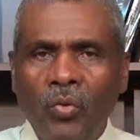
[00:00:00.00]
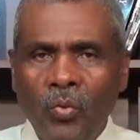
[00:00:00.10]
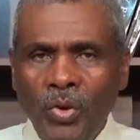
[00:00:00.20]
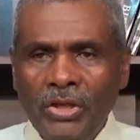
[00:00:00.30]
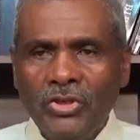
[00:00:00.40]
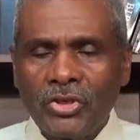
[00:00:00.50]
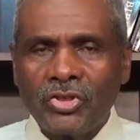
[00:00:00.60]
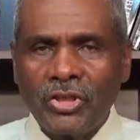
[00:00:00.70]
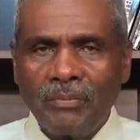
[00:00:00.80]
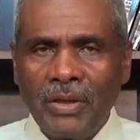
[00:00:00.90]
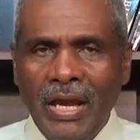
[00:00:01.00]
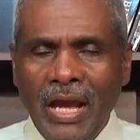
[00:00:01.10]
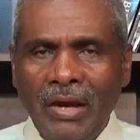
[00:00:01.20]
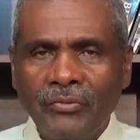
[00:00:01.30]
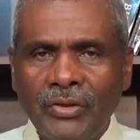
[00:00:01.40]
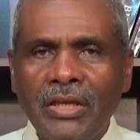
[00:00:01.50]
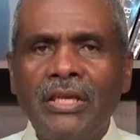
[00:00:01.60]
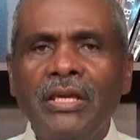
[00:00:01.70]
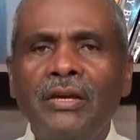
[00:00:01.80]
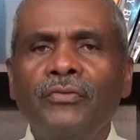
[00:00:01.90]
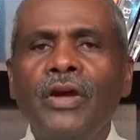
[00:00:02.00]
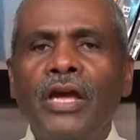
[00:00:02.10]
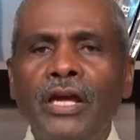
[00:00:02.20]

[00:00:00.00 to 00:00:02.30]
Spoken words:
We just simply have to give